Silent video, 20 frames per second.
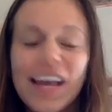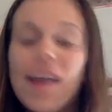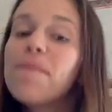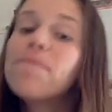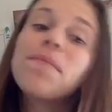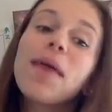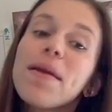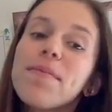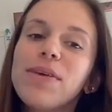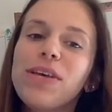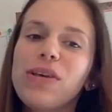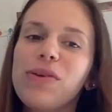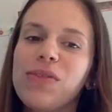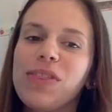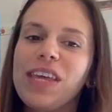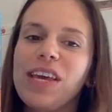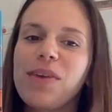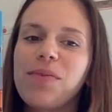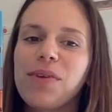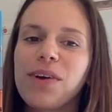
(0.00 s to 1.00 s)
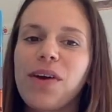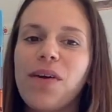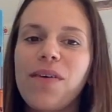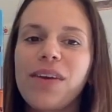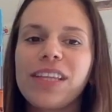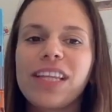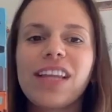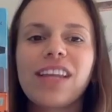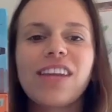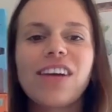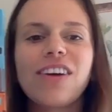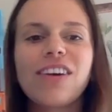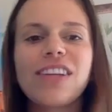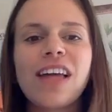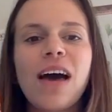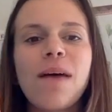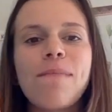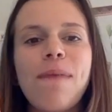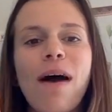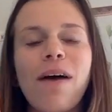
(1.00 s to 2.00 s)
Maybe you think we're going to learn
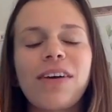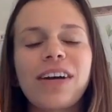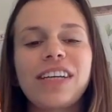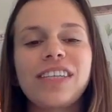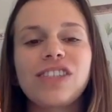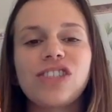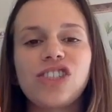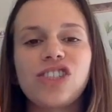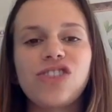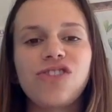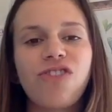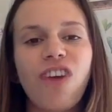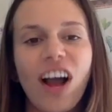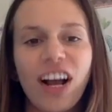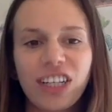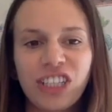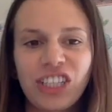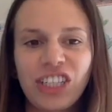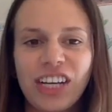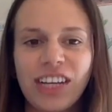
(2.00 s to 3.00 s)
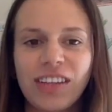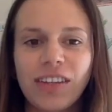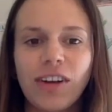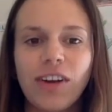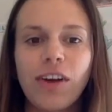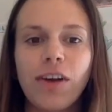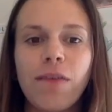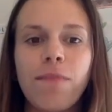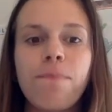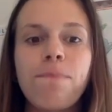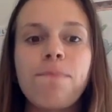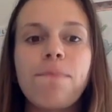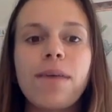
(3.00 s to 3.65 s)
about construction or